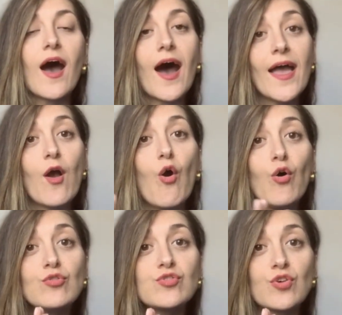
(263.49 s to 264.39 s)
I
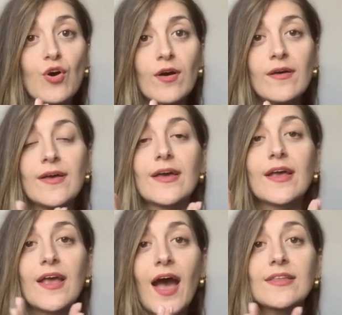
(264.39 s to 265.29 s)
also
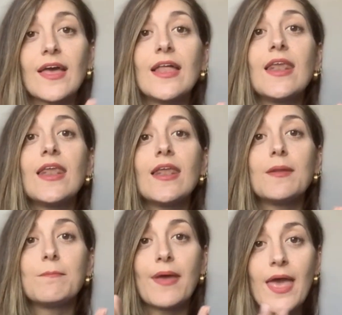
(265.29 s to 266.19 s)
got a
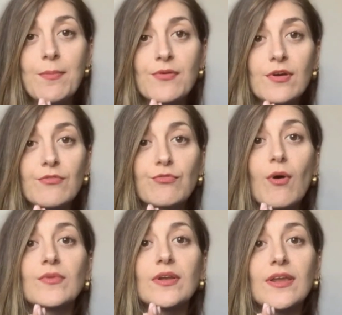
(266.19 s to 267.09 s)
paper
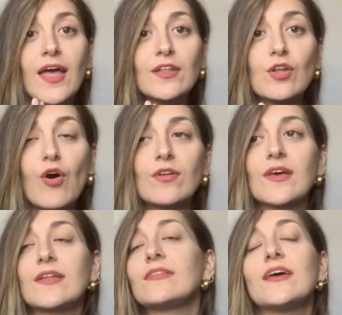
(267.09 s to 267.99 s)
from the landlord
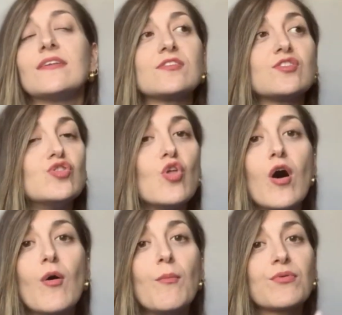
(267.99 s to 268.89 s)
that there is
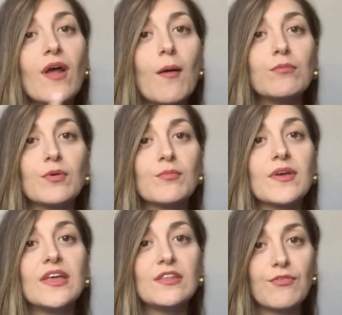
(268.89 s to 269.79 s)
no problem
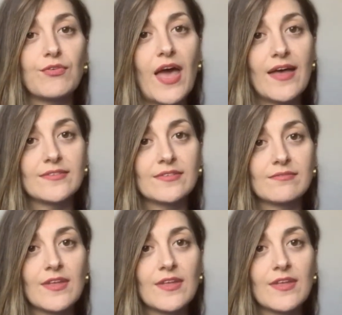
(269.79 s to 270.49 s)
in the flat.